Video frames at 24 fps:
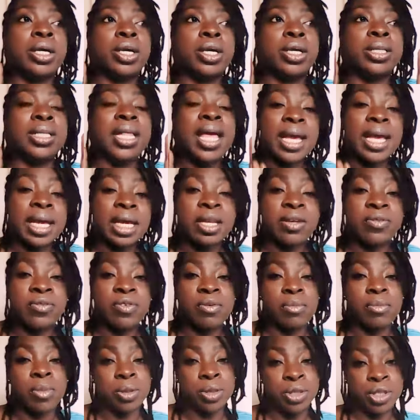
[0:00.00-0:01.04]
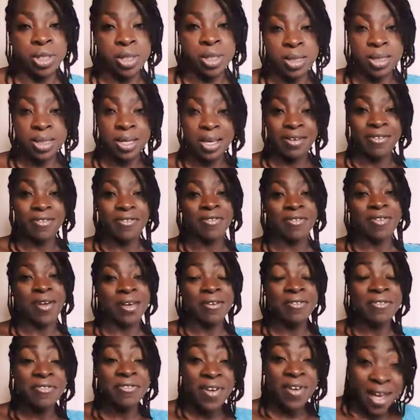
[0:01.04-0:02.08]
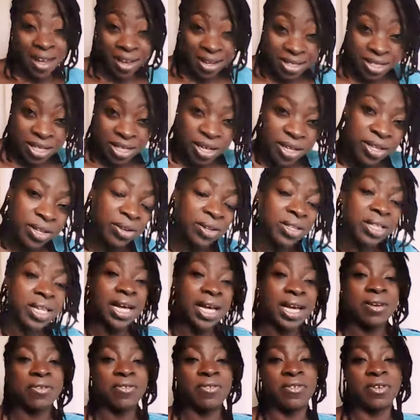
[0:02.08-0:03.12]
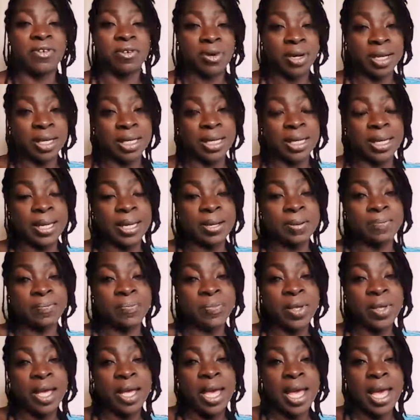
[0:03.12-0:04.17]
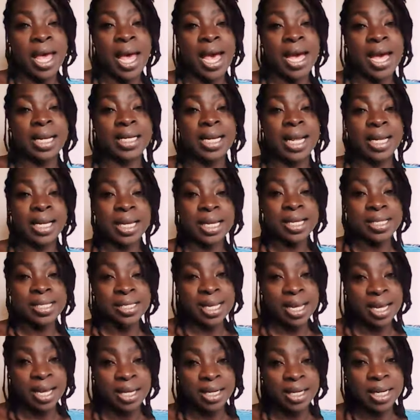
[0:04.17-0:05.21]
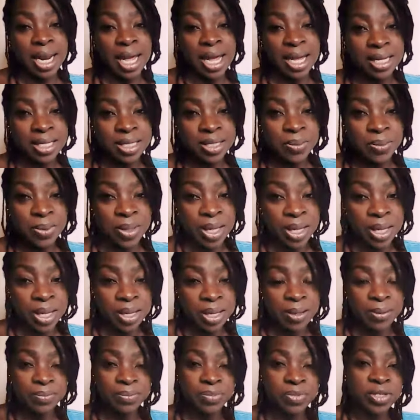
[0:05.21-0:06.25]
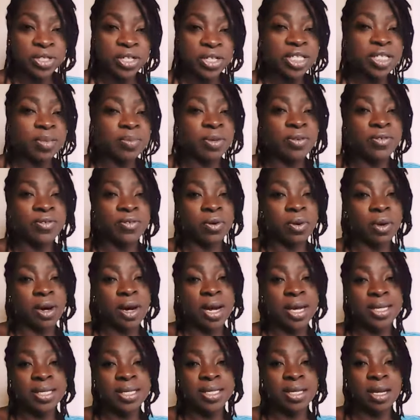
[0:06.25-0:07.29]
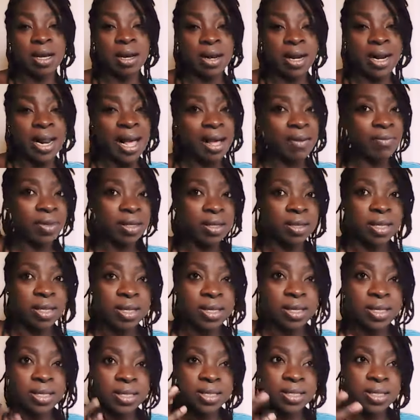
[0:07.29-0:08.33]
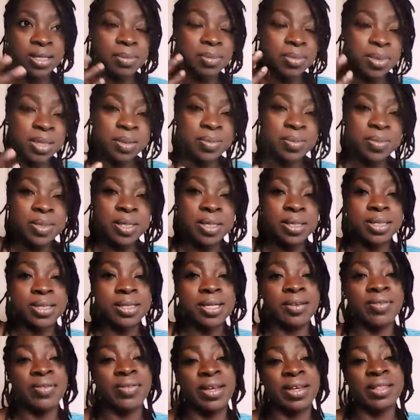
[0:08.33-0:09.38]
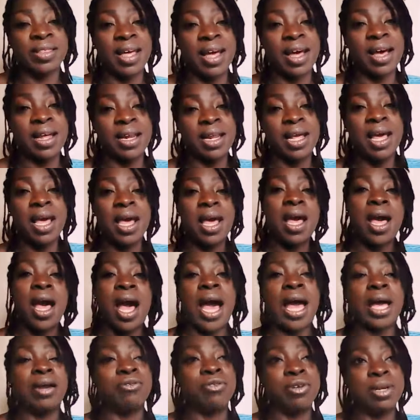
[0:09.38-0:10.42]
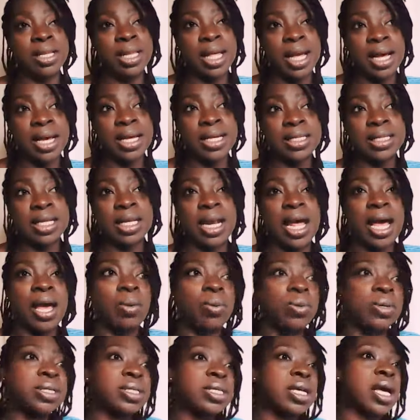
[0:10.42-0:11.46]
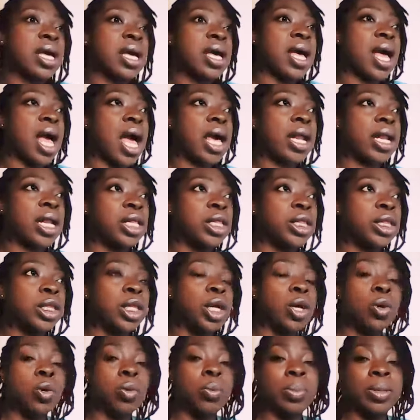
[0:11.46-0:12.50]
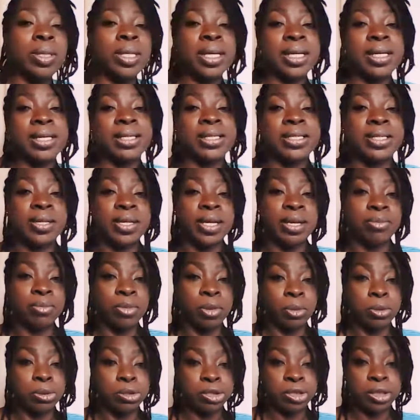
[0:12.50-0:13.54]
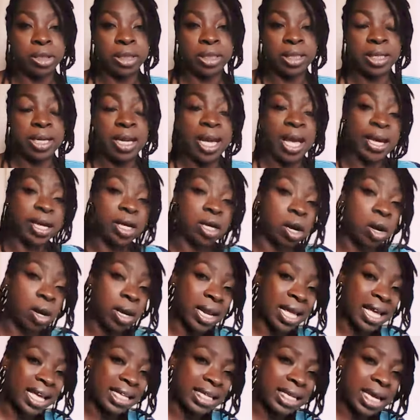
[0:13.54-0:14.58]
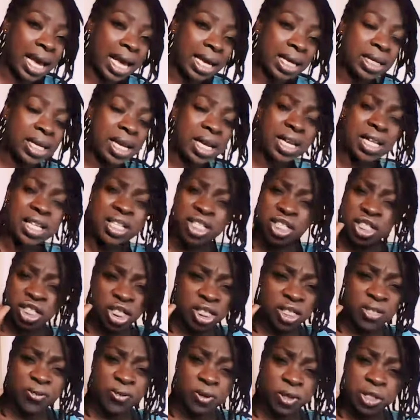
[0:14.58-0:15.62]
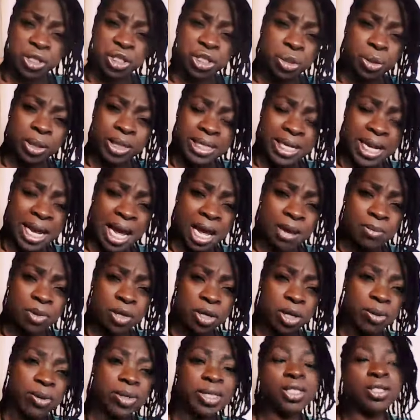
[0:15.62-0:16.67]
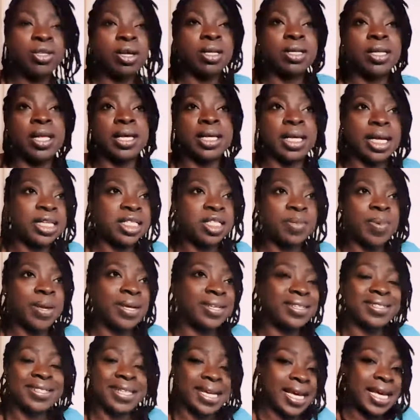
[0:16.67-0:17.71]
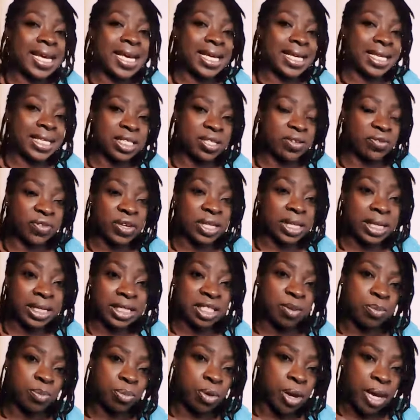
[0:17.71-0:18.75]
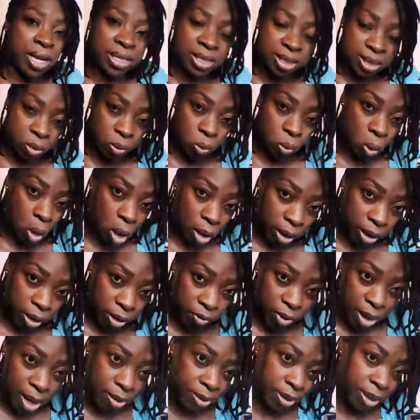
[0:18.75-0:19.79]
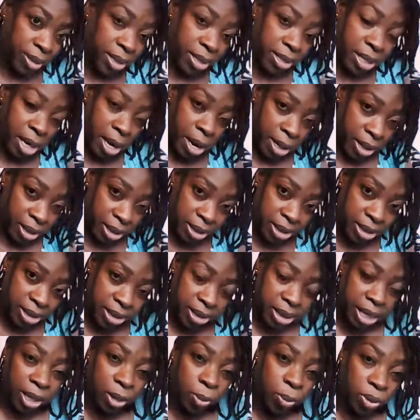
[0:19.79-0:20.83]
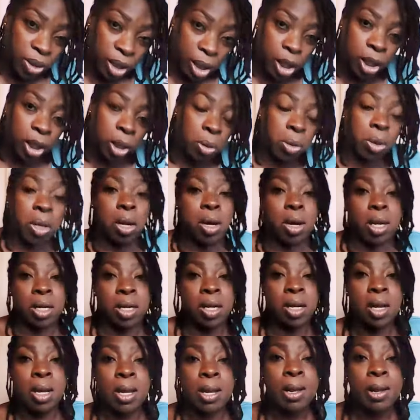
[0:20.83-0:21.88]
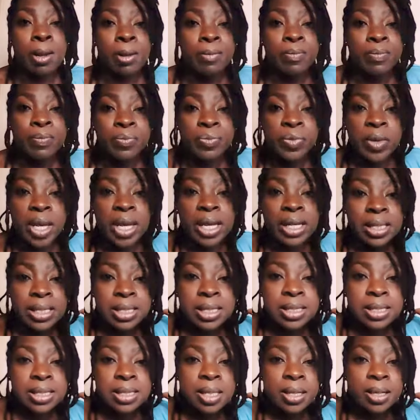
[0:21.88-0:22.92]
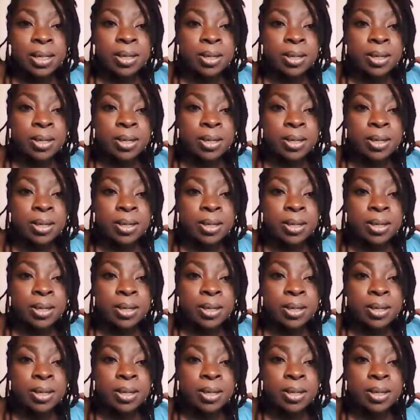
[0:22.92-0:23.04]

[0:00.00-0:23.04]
Negative emotions affect your life greatly. And like I said last week, just before I started having these symptoms and stuff like that, I realized that I was at a low place emotionally. And it's just for a short time, It's not like I spent days feeling depressed and walking around in the darkness like with a cloak on. It's